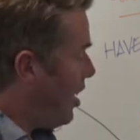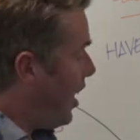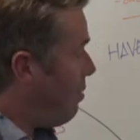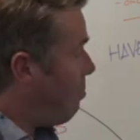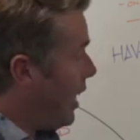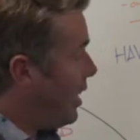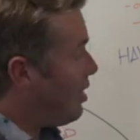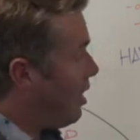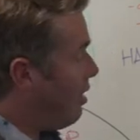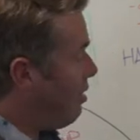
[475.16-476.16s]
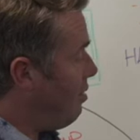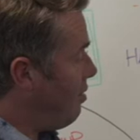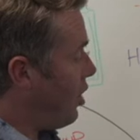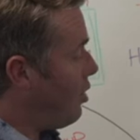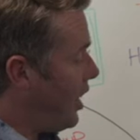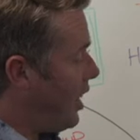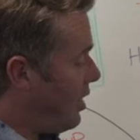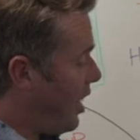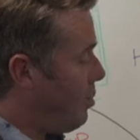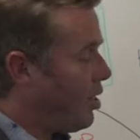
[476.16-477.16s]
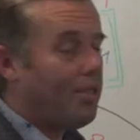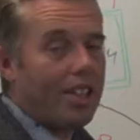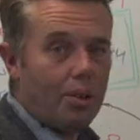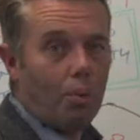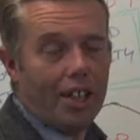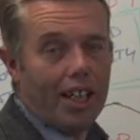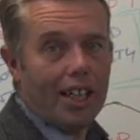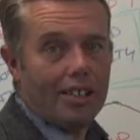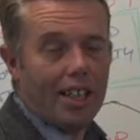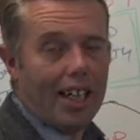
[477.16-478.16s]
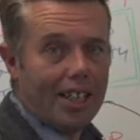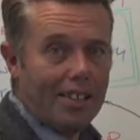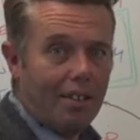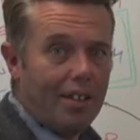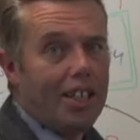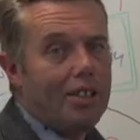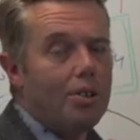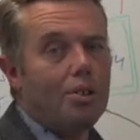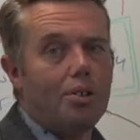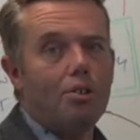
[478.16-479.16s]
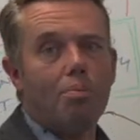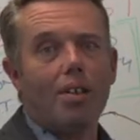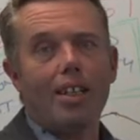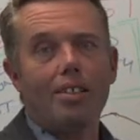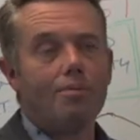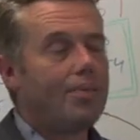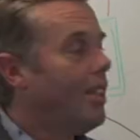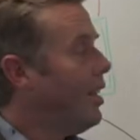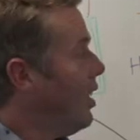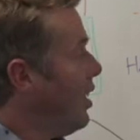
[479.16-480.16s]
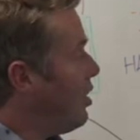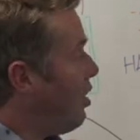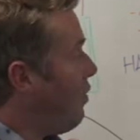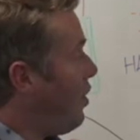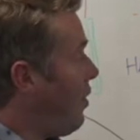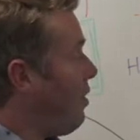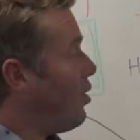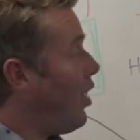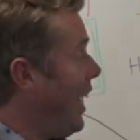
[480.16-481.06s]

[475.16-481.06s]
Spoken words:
It means that John Deere's demonstrated what it is, and it's the go-to brand. So if you've got